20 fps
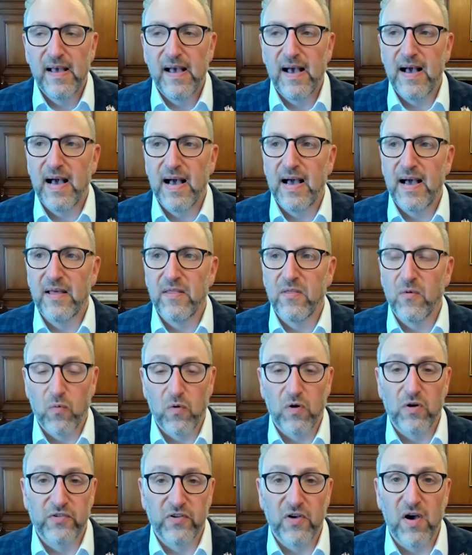the
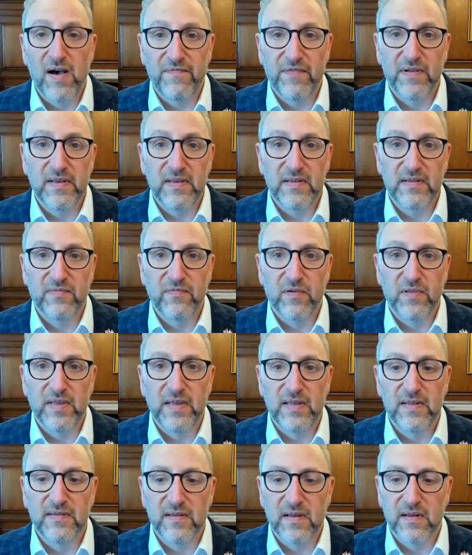worse off it is for
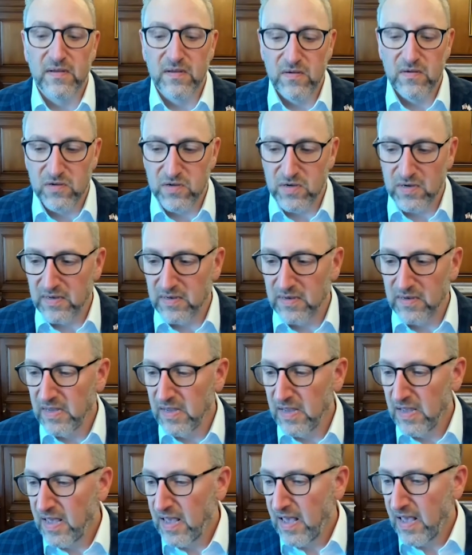the institution.
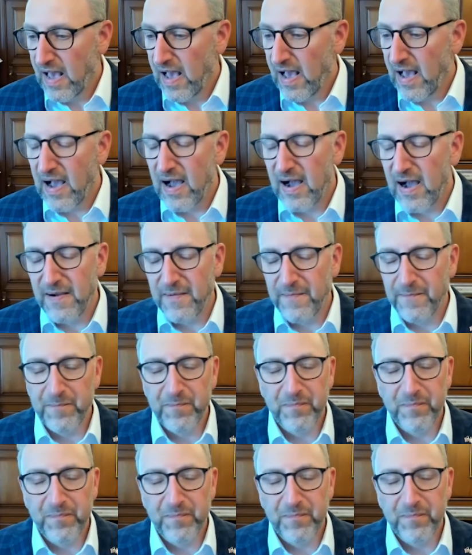My